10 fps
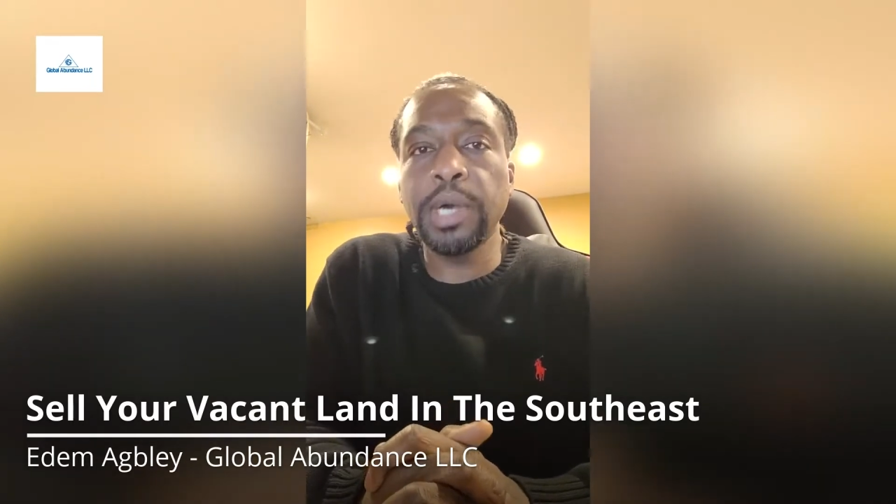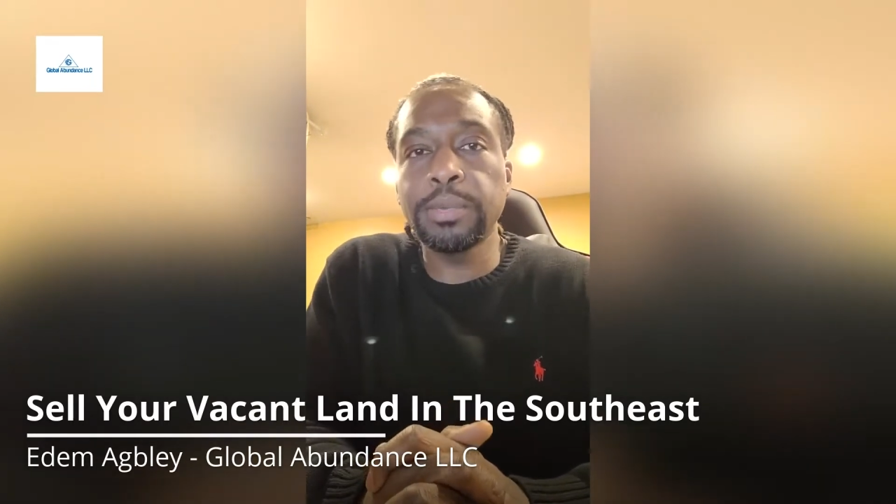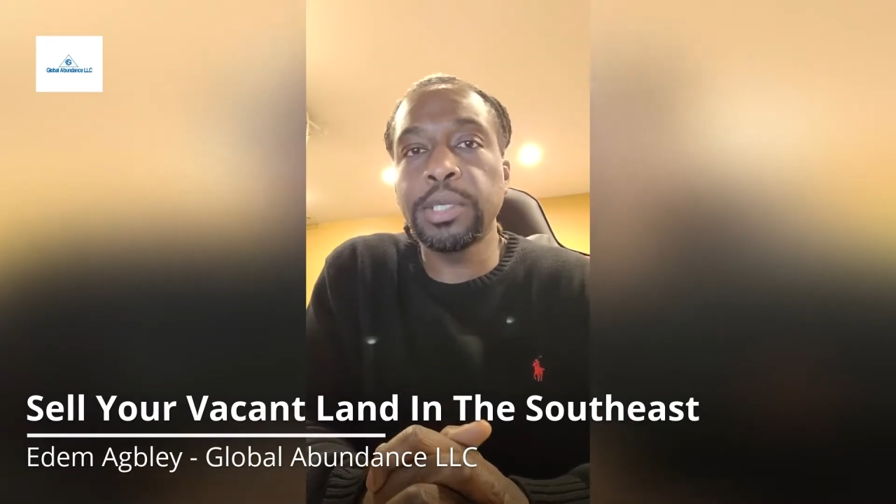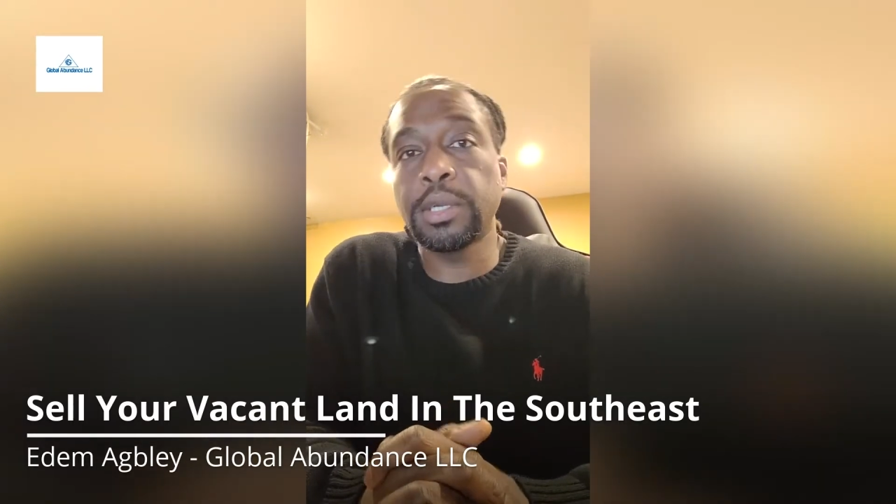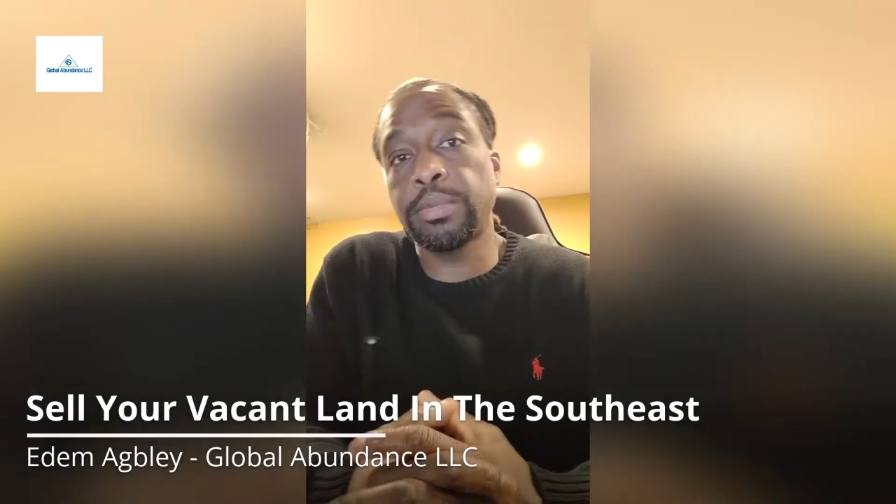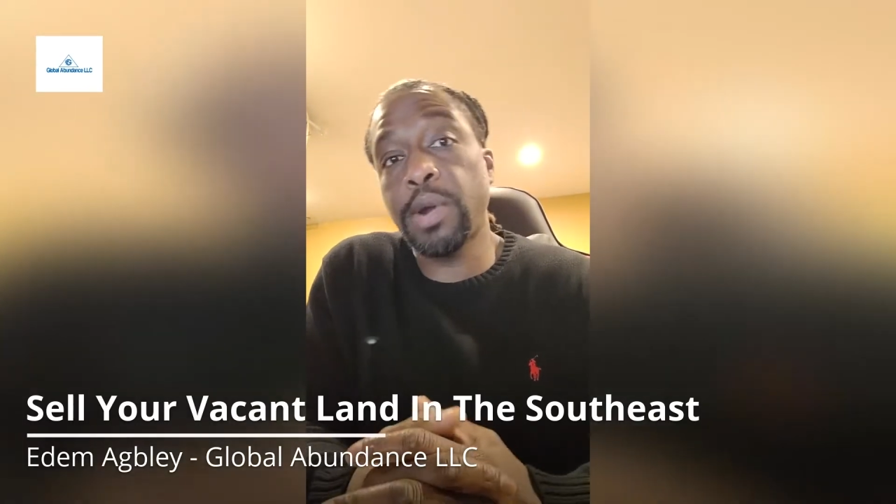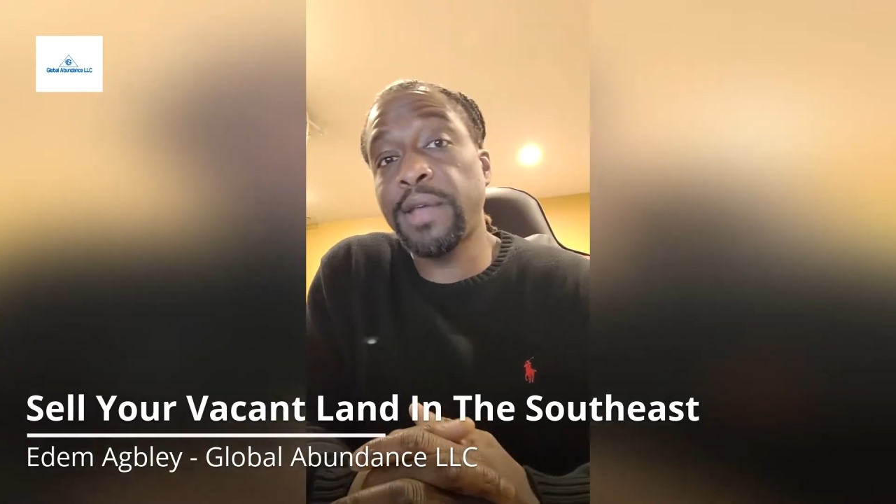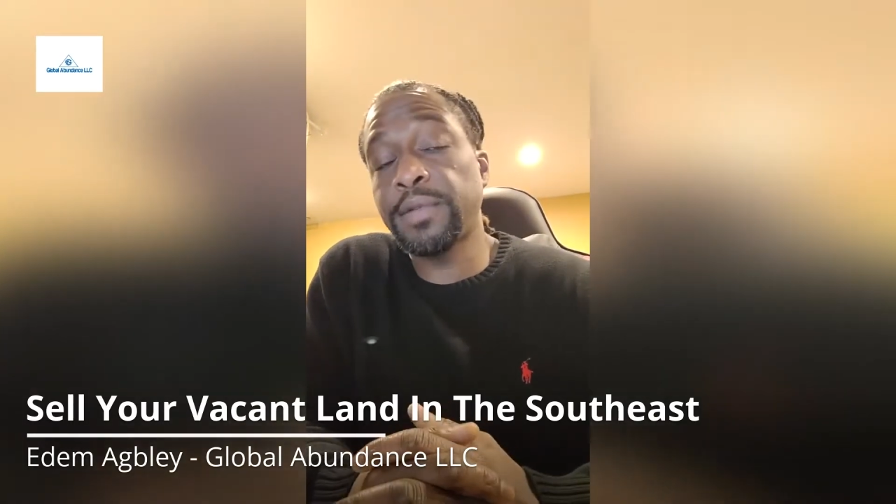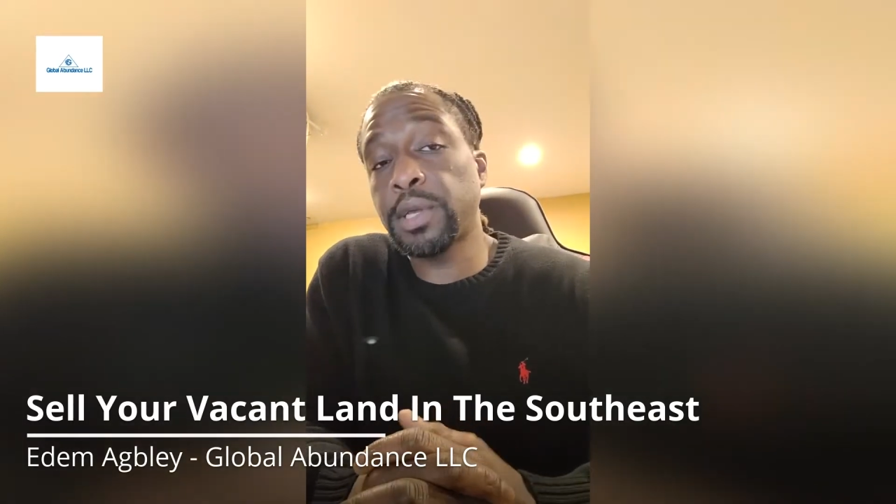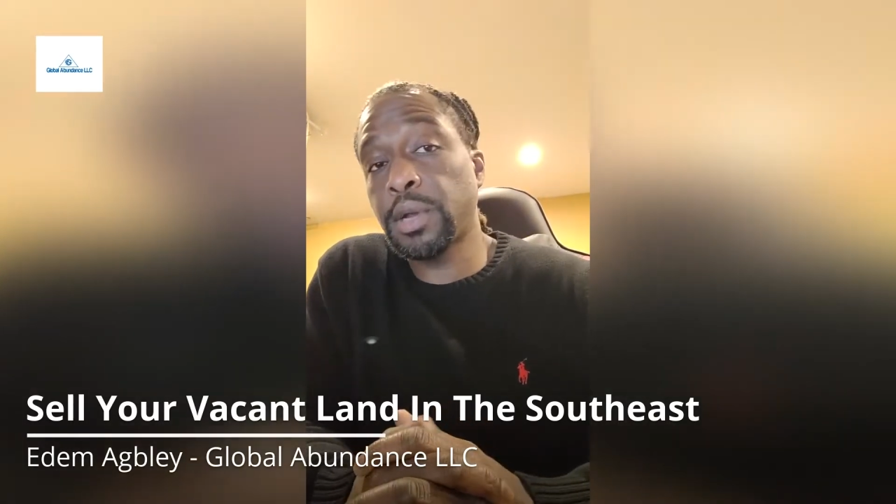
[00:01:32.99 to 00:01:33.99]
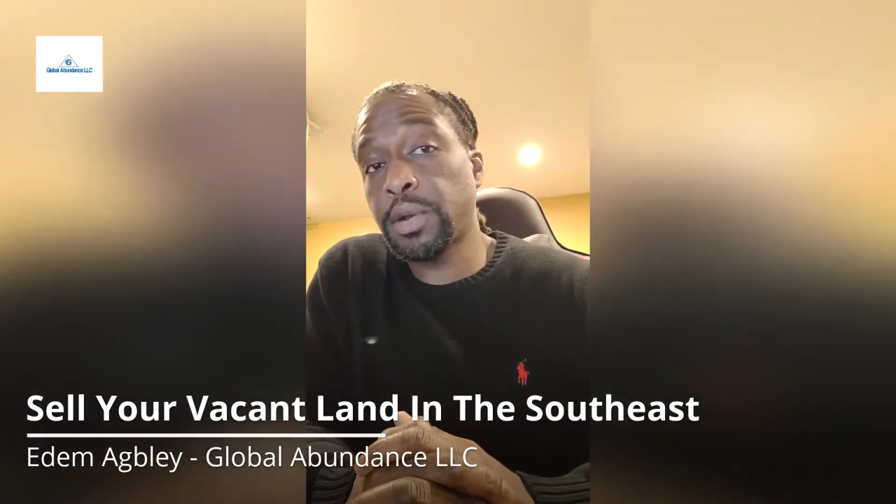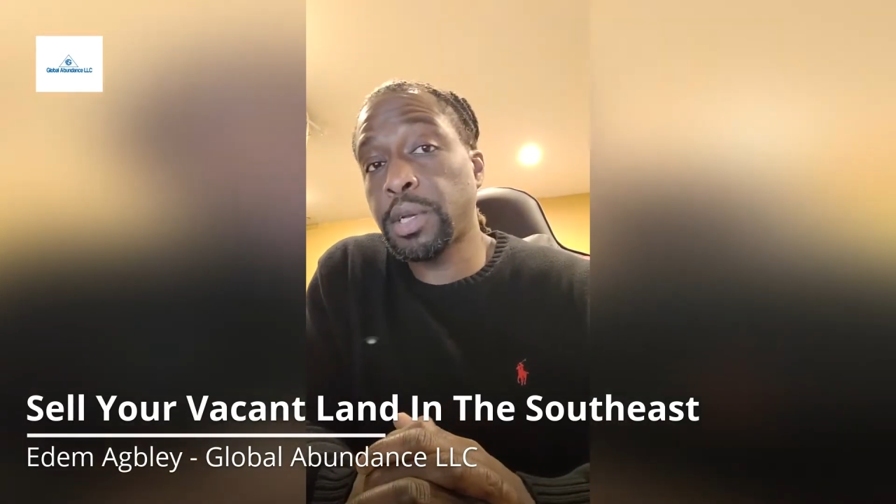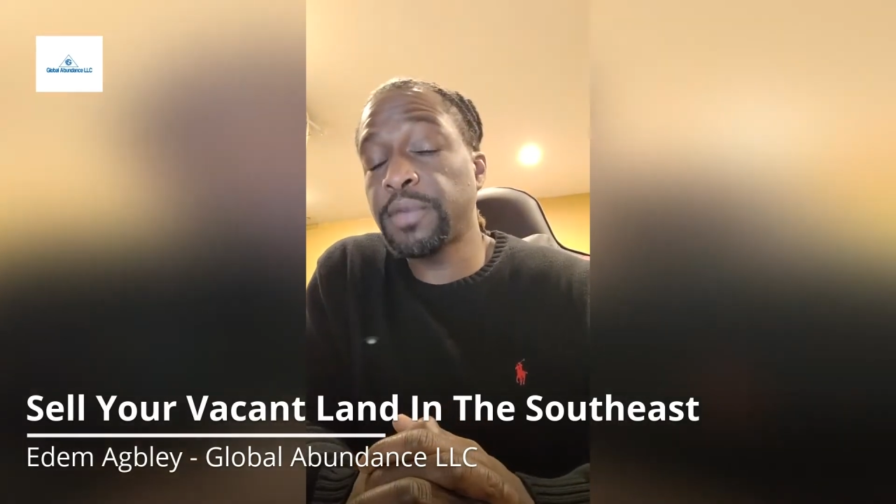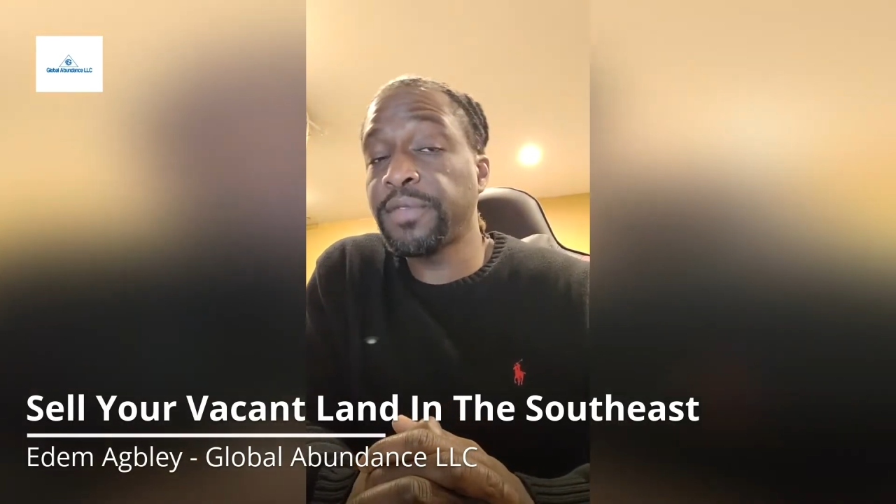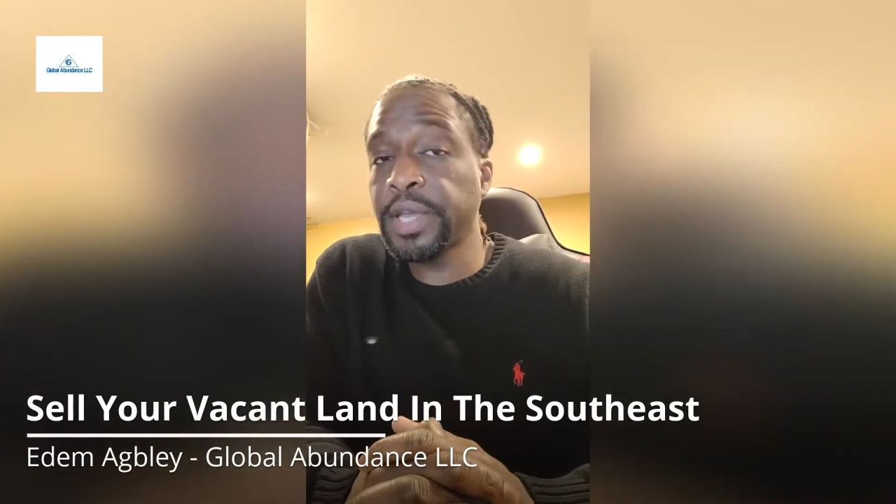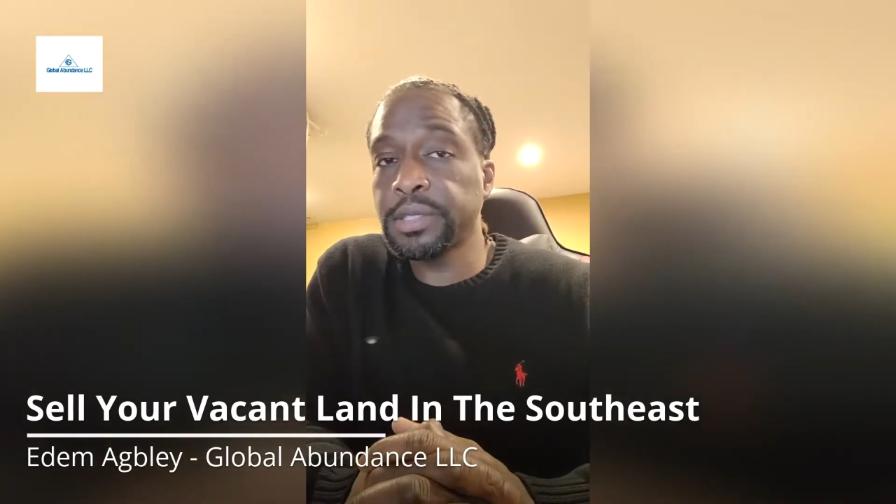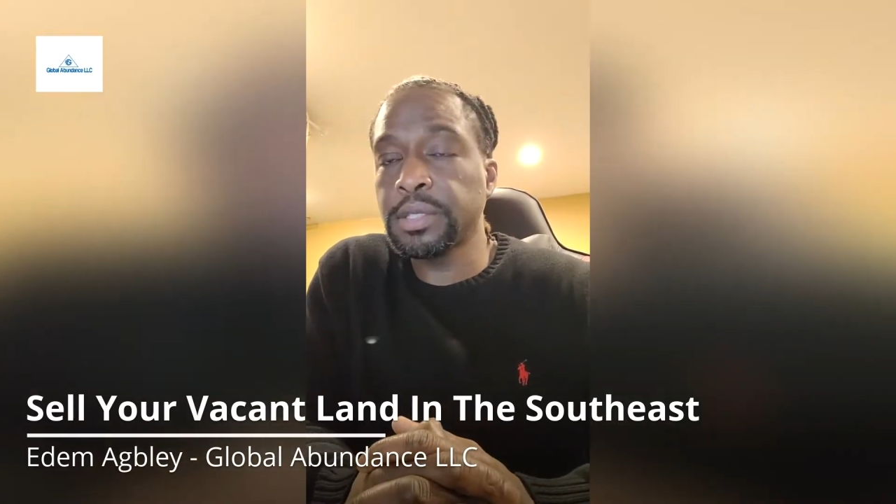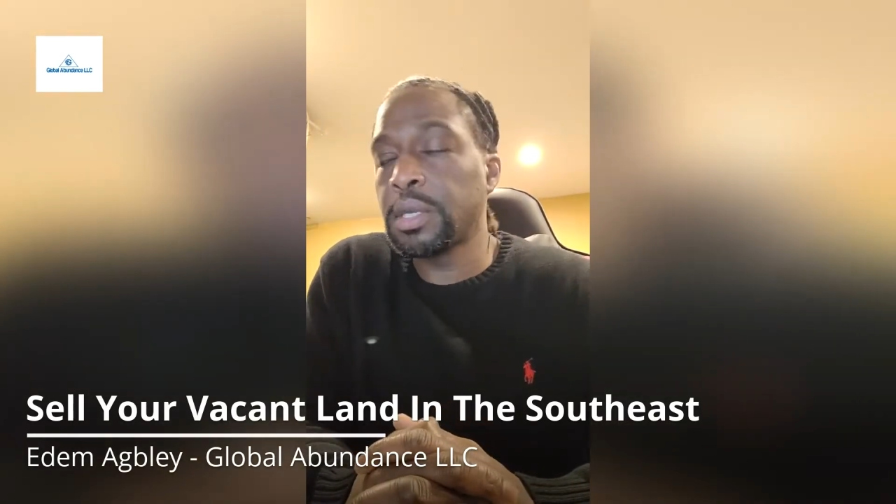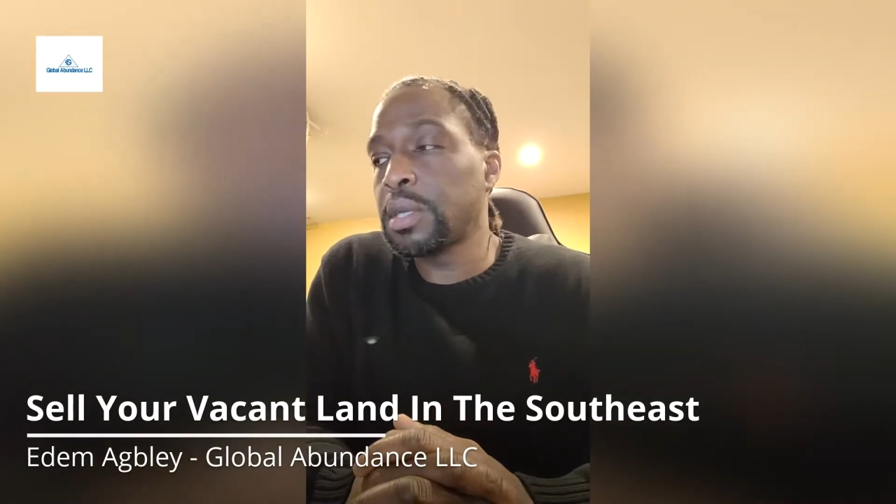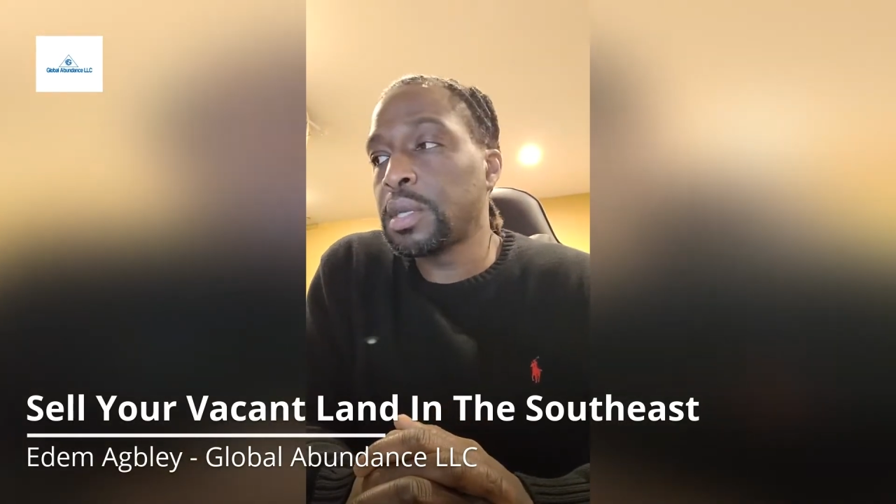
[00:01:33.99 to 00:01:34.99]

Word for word: public and private current events